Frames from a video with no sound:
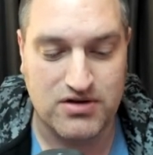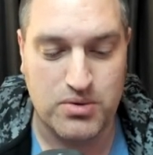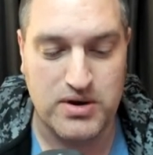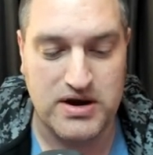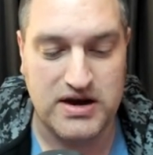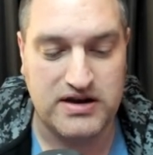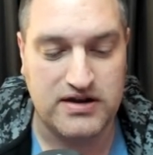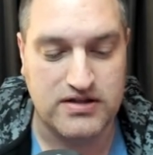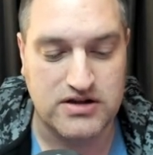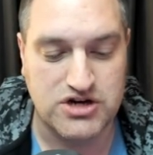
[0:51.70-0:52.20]

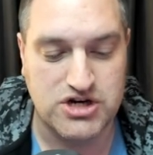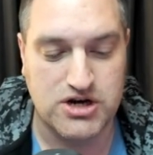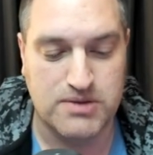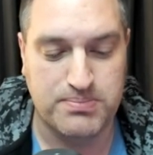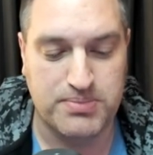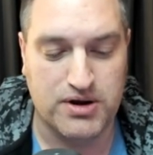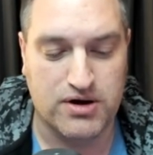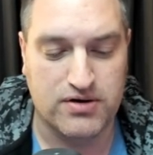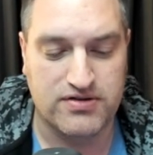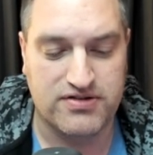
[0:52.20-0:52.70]
into the
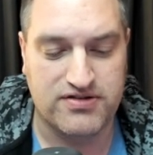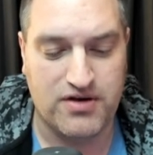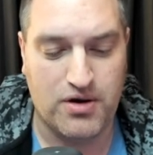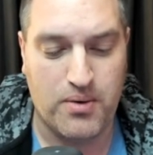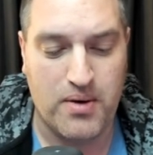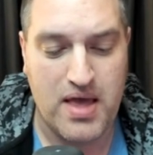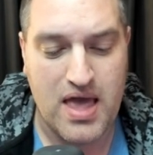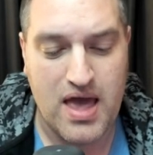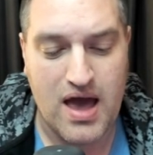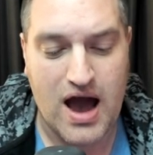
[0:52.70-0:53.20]
shipyard.
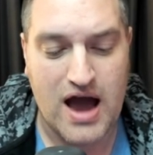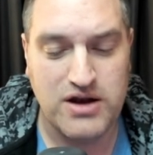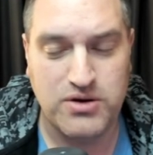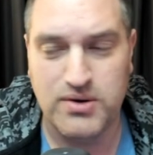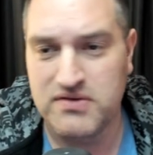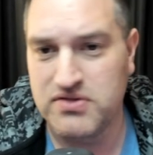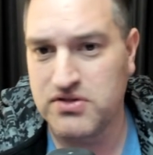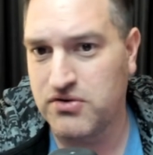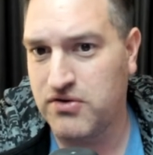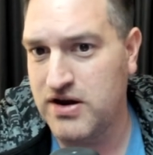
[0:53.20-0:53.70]
So I
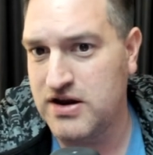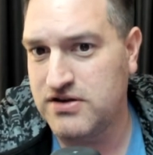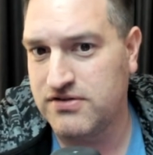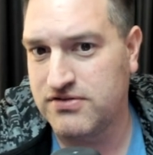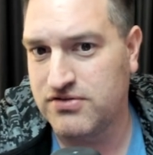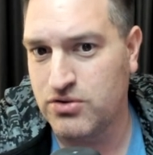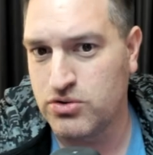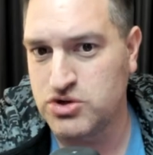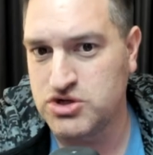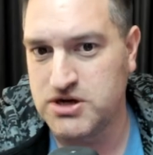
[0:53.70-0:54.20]
do have the Grand
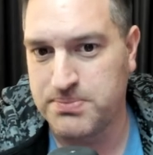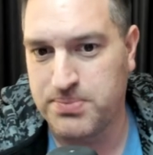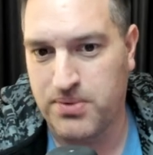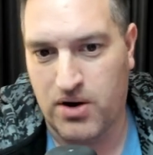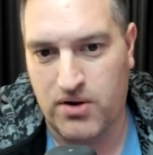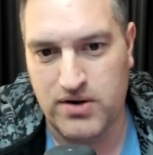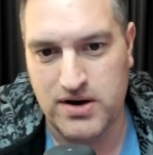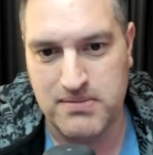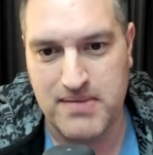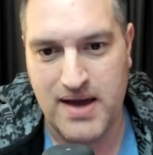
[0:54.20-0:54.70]
Tesoro ship
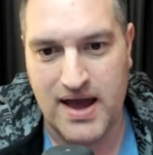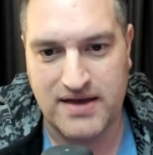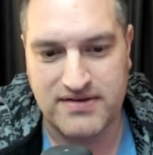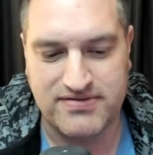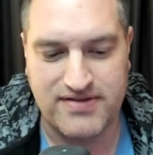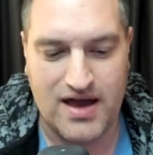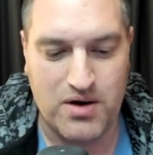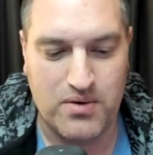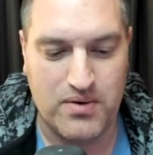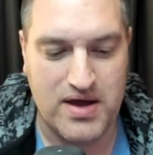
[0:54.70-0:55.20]
already
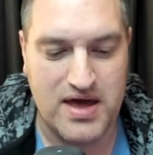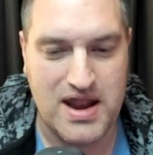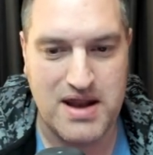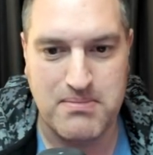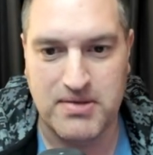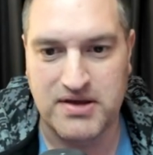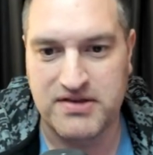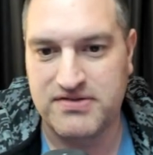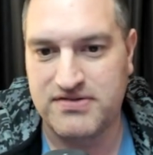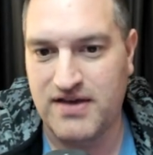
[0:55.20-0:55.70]
maxed out, and I
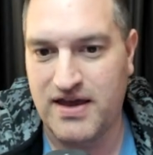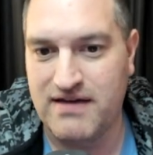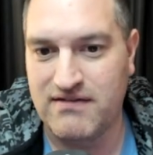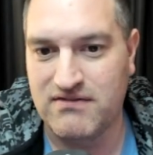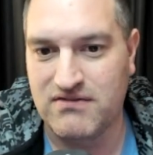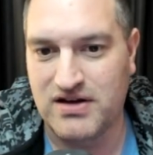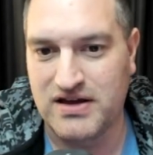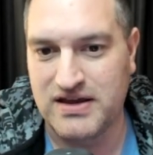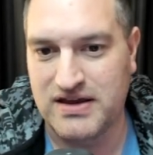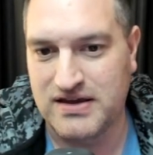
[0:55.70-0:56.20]
must say,
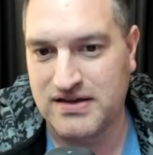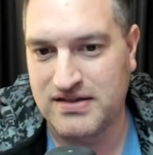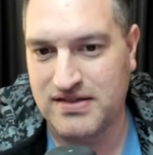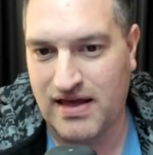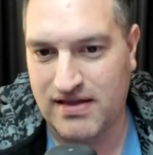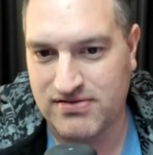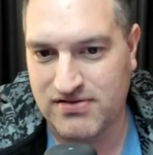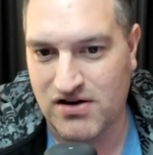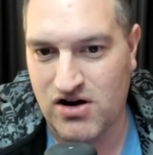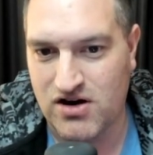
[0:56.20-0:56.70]
like,
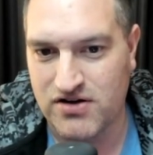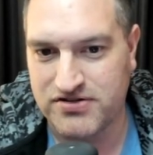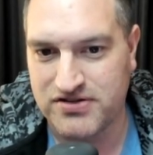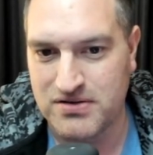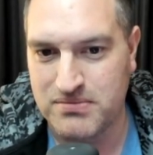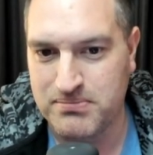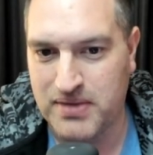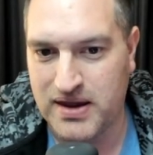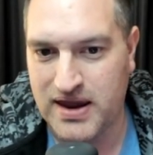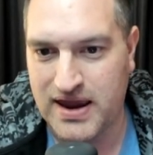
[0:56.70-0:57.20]
that's
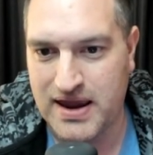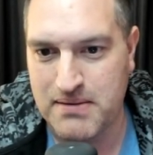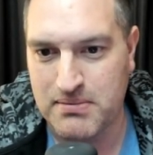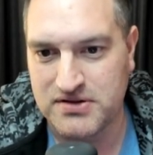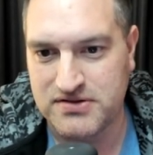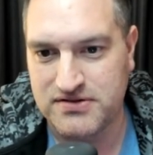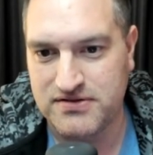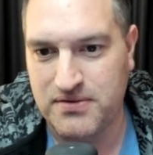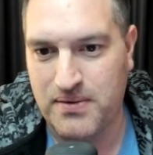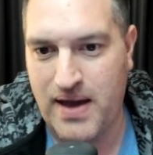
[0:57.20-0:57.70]
awesome being
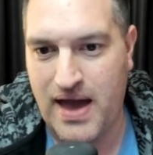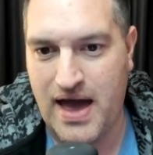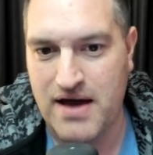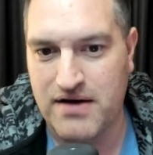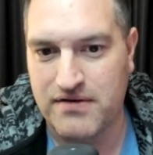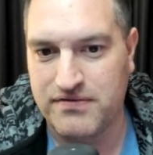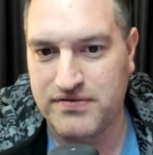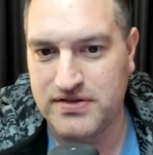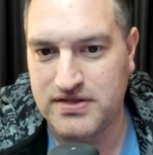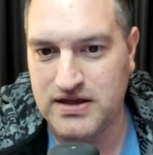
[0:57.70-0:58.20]
able to
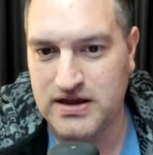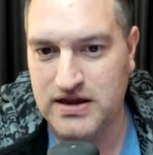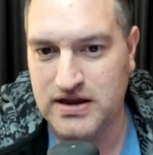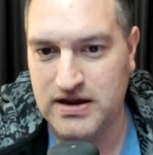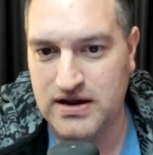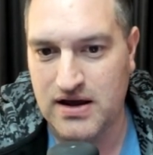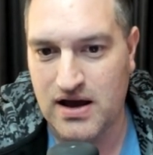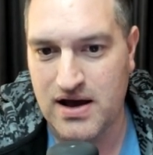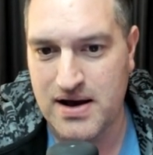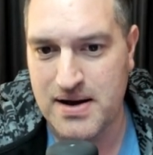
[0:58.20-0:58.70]
have
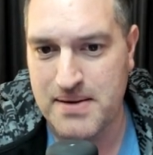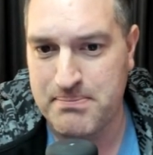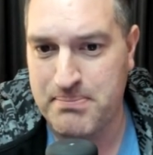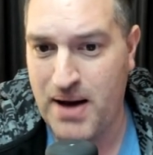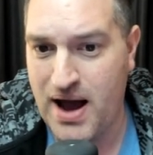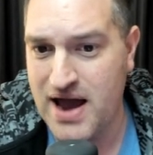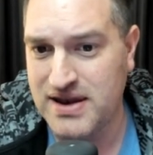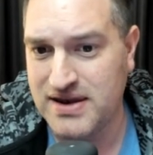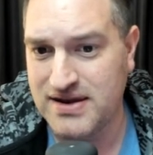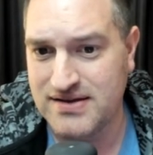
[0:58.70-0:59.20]
the
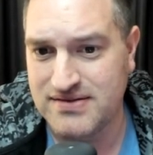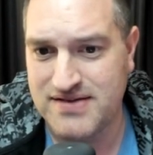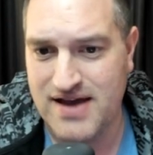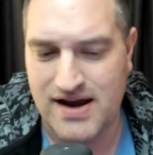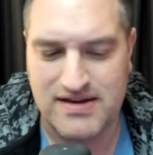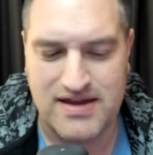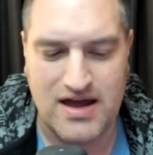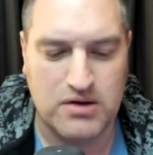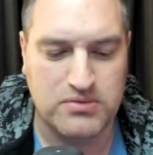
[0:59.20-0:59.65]
bind and attack down